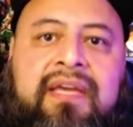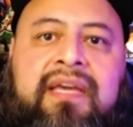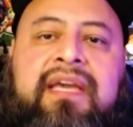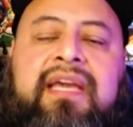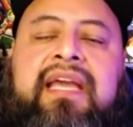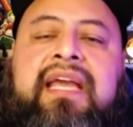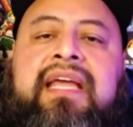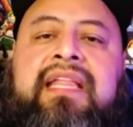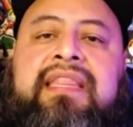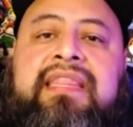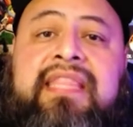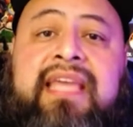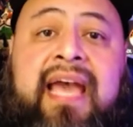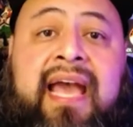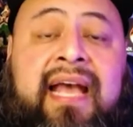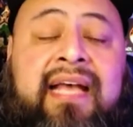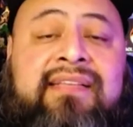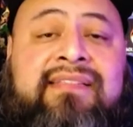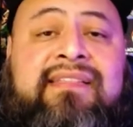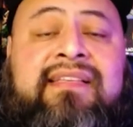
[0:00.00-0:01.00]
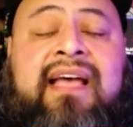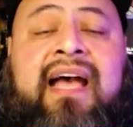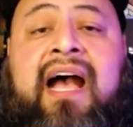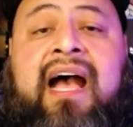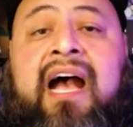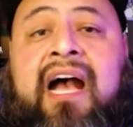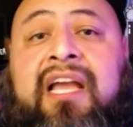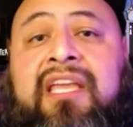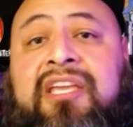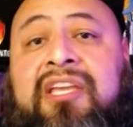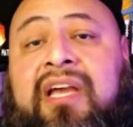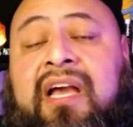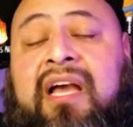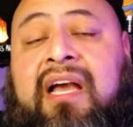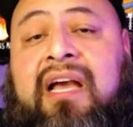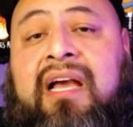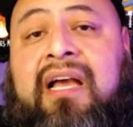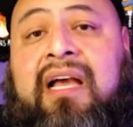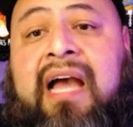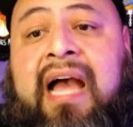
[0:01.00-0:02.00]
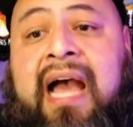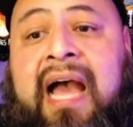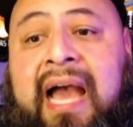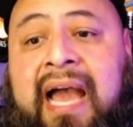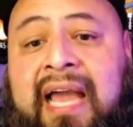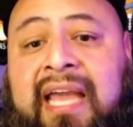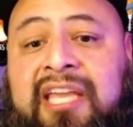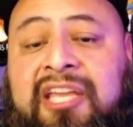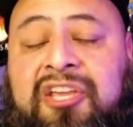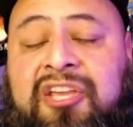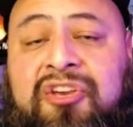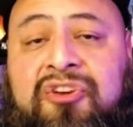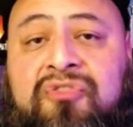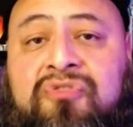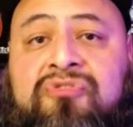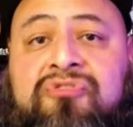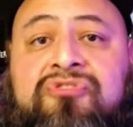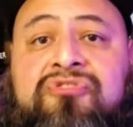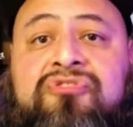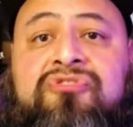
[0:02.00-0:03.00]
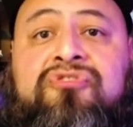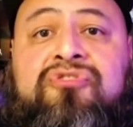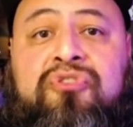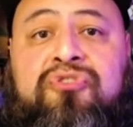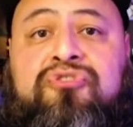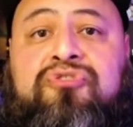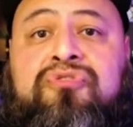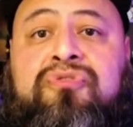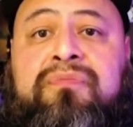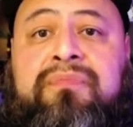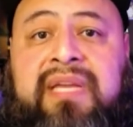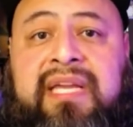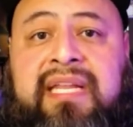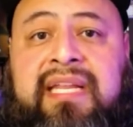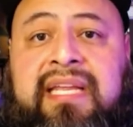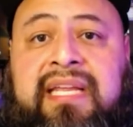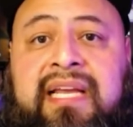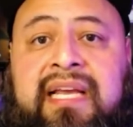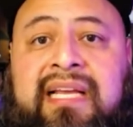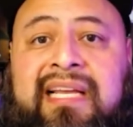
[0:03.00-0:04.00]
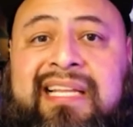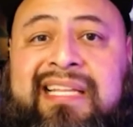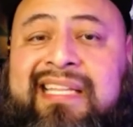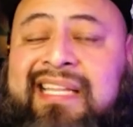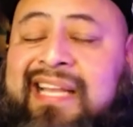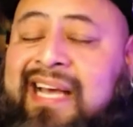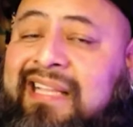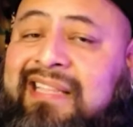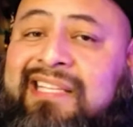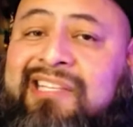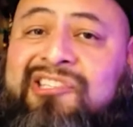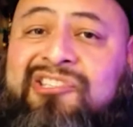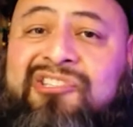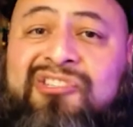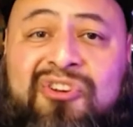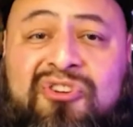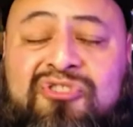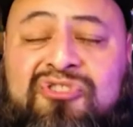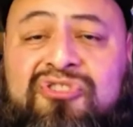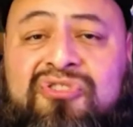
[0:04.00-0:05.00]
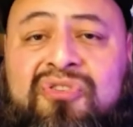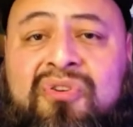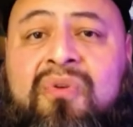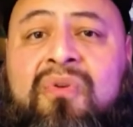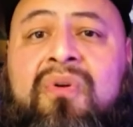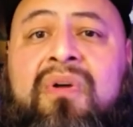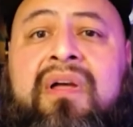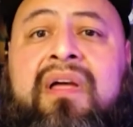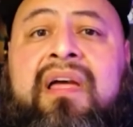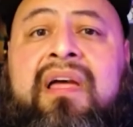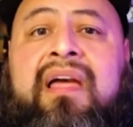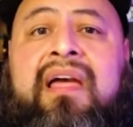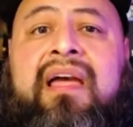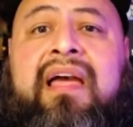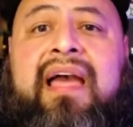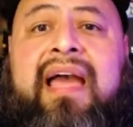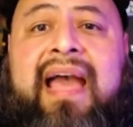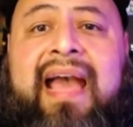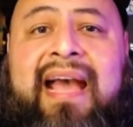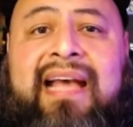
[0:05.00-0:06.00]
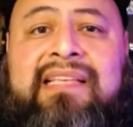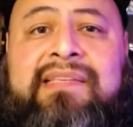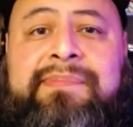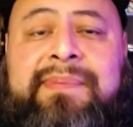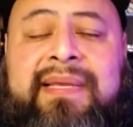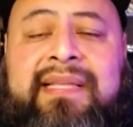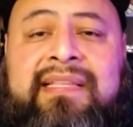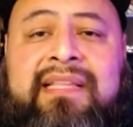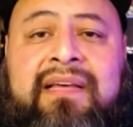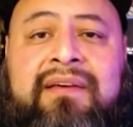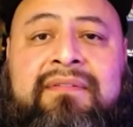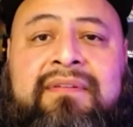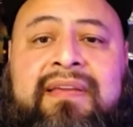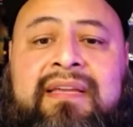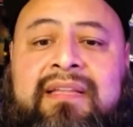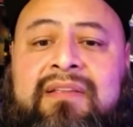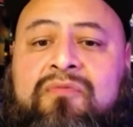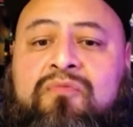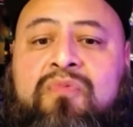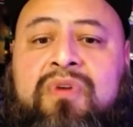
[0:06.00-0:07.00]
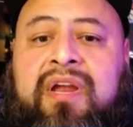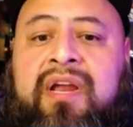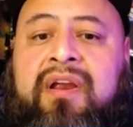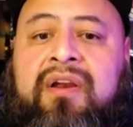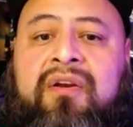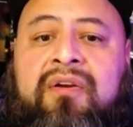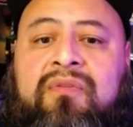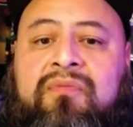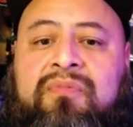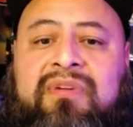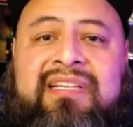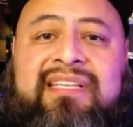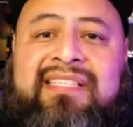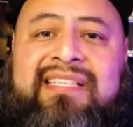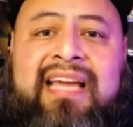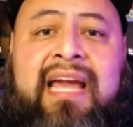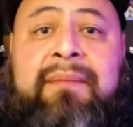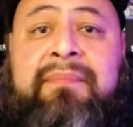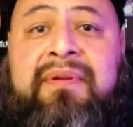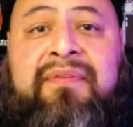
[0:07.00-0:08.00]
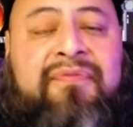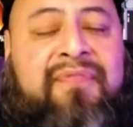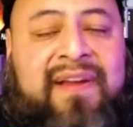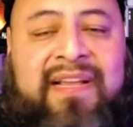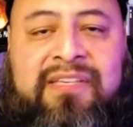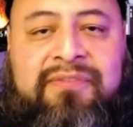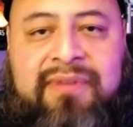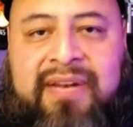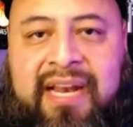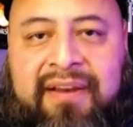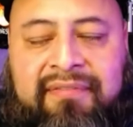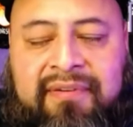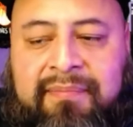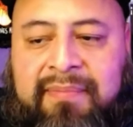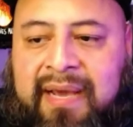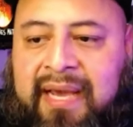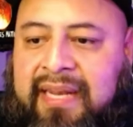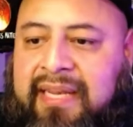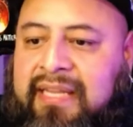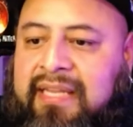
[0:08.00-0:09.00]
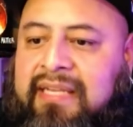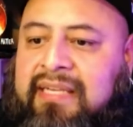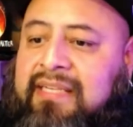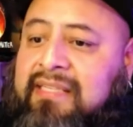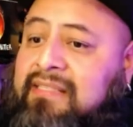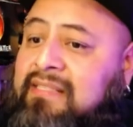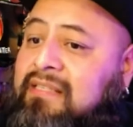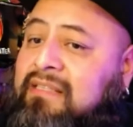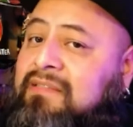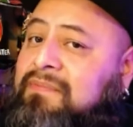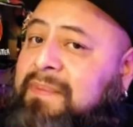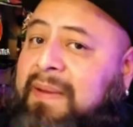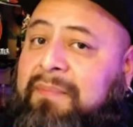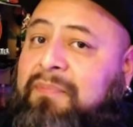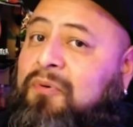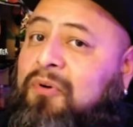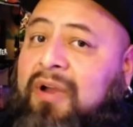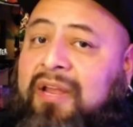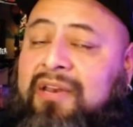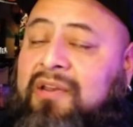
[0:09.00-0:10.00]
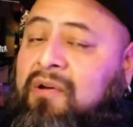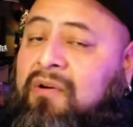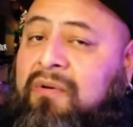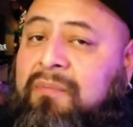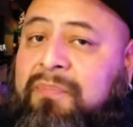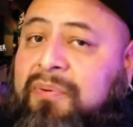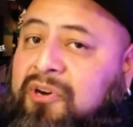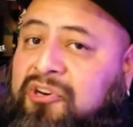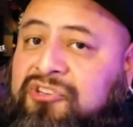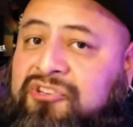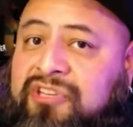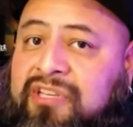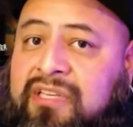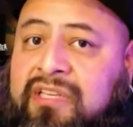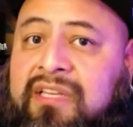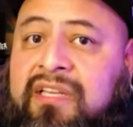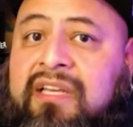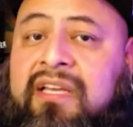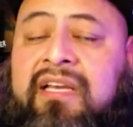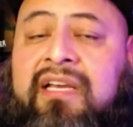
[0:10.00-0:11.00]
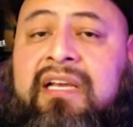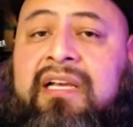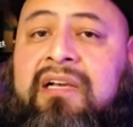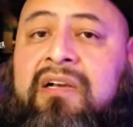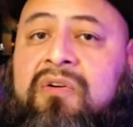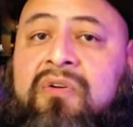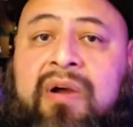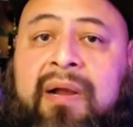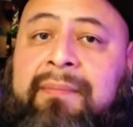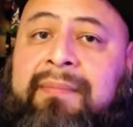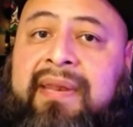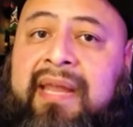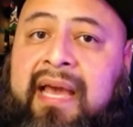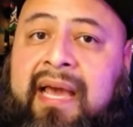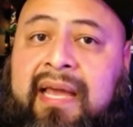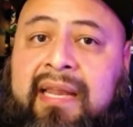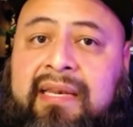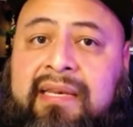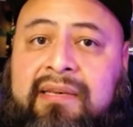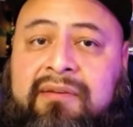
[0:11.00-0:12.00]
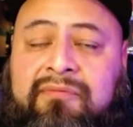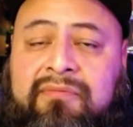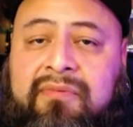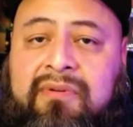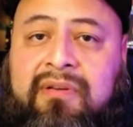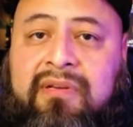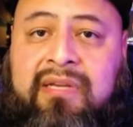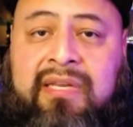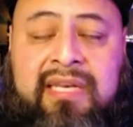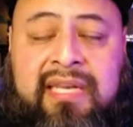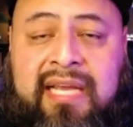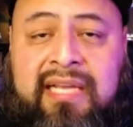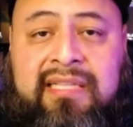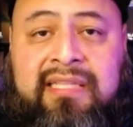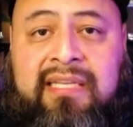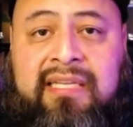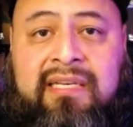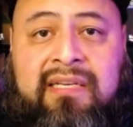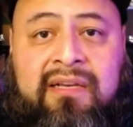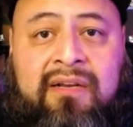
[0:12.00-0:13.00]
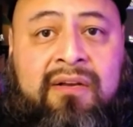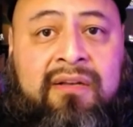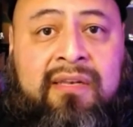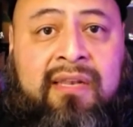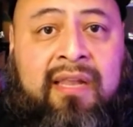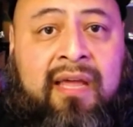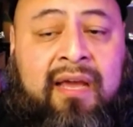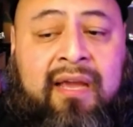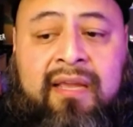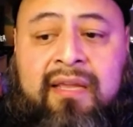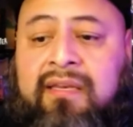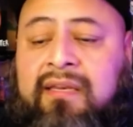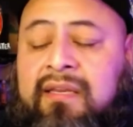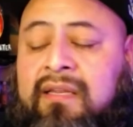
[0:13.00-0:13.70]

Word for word: And that's how I use social media, not the social aspect of it where we just got to be friends with everybody. Because there's people I know in person who I'm not connected online